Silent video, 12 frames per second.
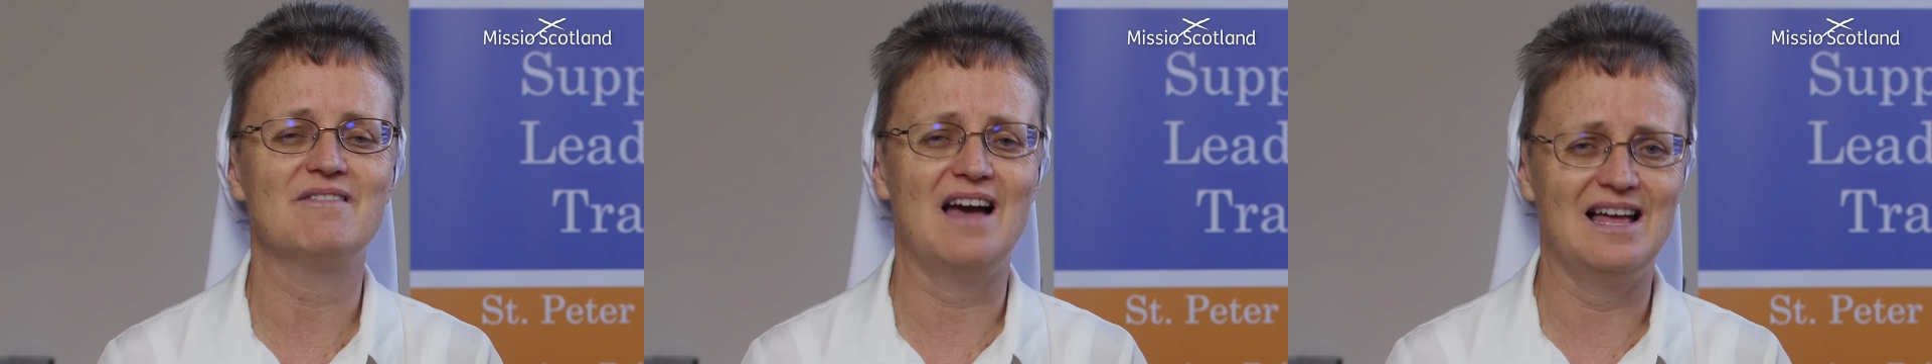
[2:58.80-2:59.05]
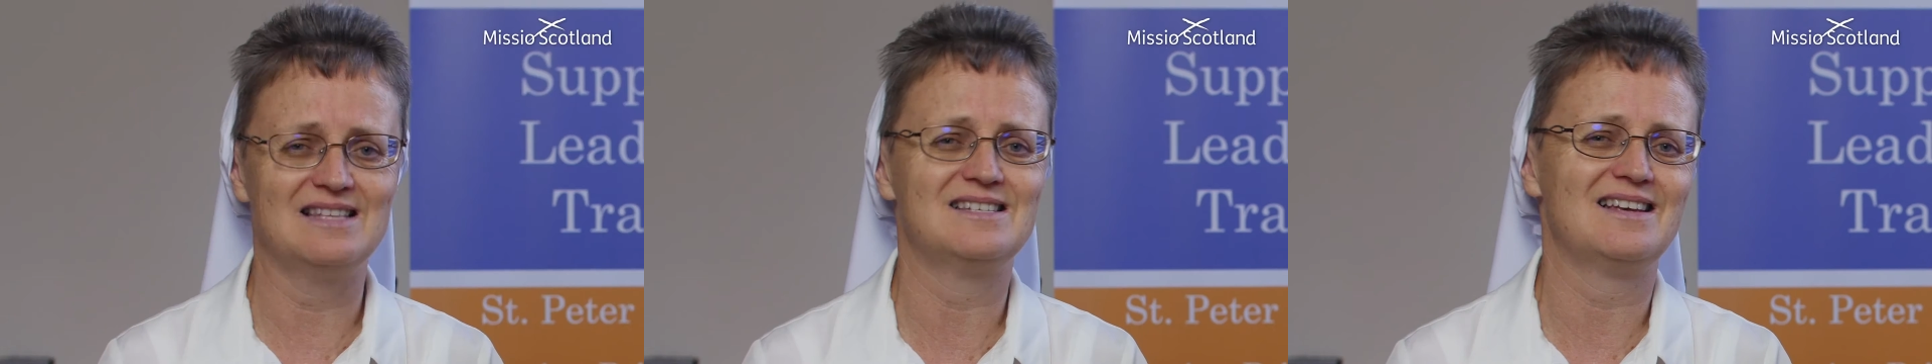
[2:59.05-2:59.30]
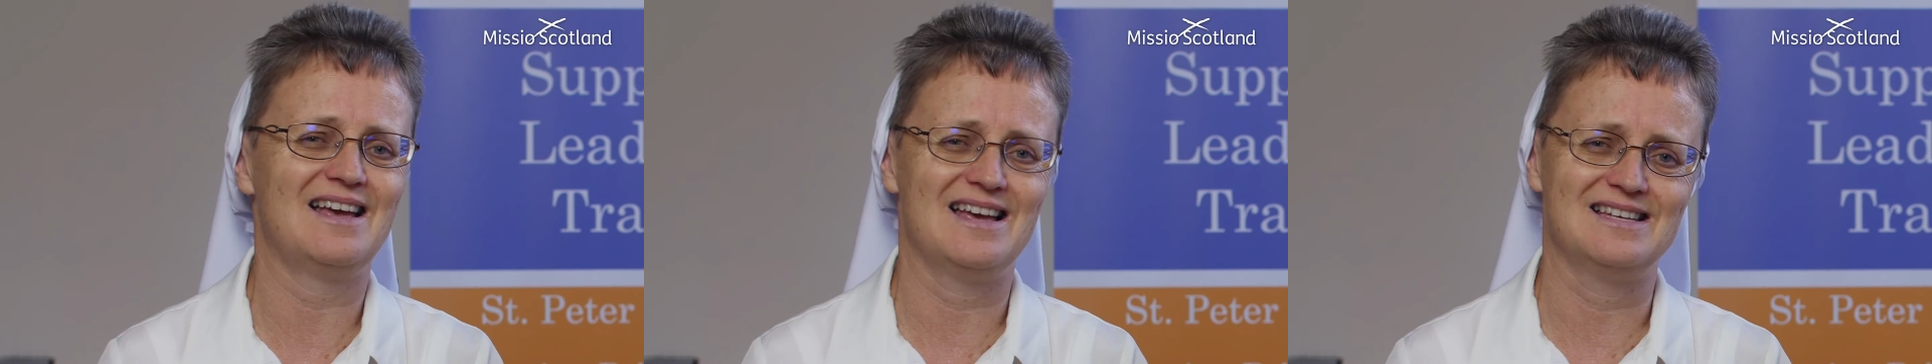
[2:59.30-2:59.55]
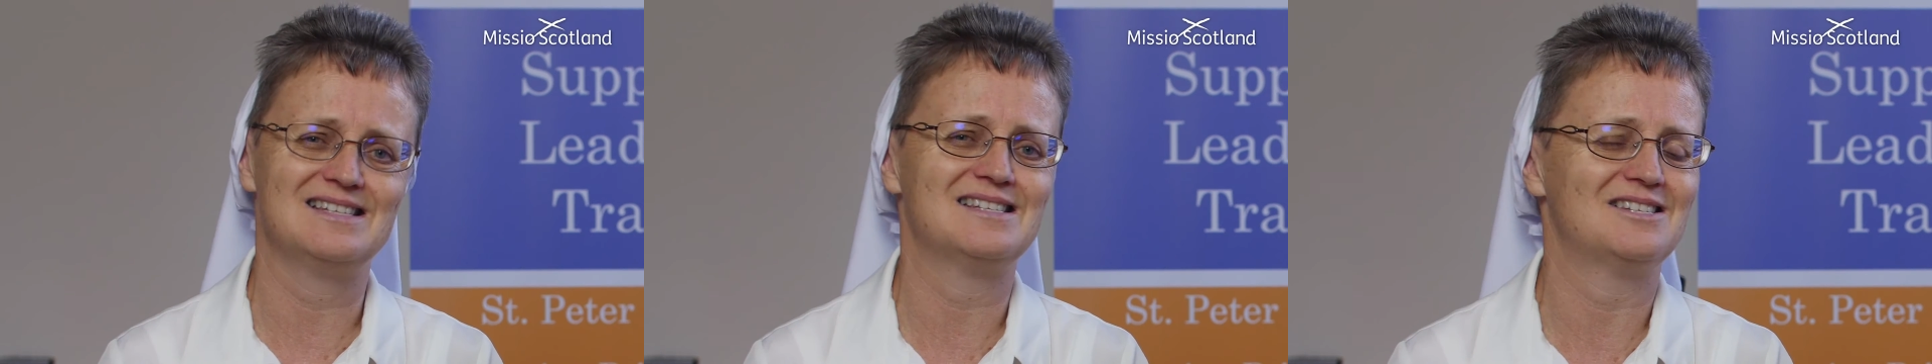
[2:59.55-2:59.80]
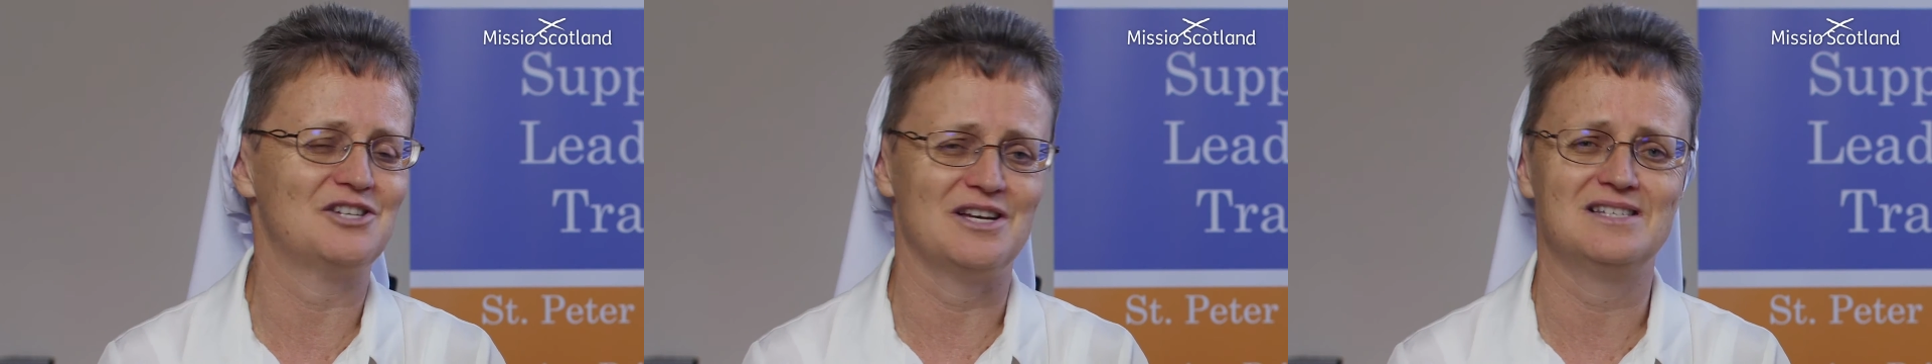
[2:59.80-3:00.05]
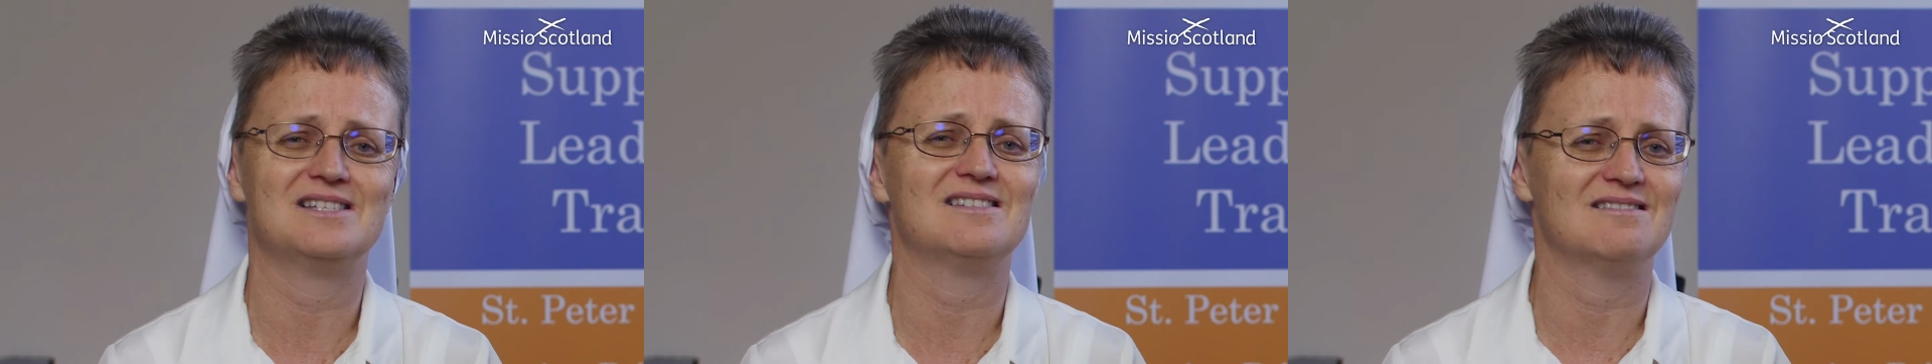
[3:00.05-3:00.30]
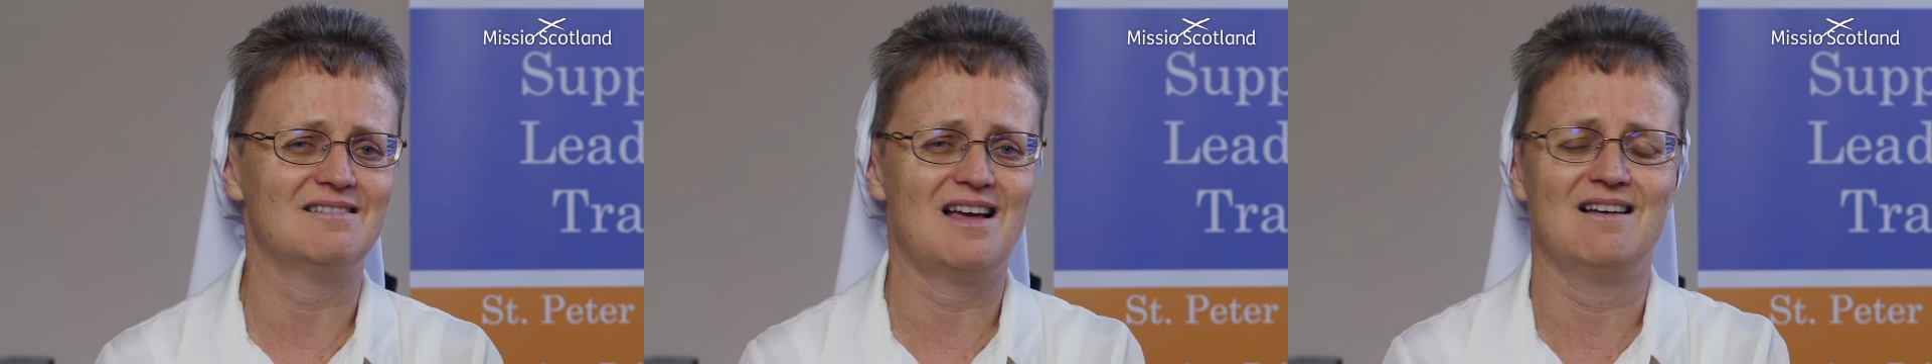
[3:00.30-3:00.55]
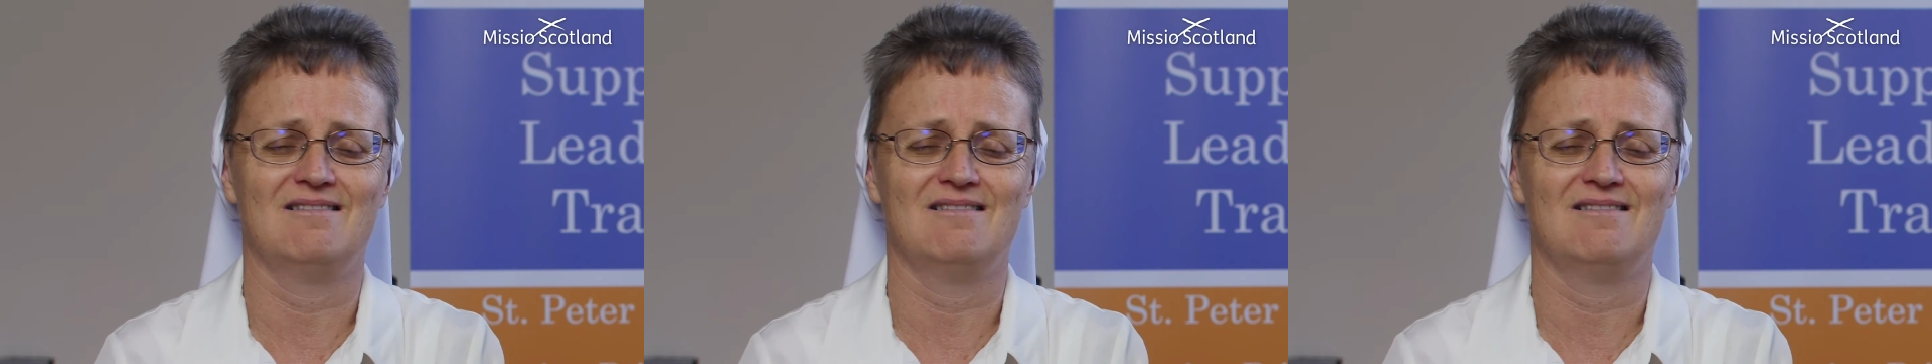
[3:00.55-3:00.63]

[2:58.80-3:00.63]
That is just a,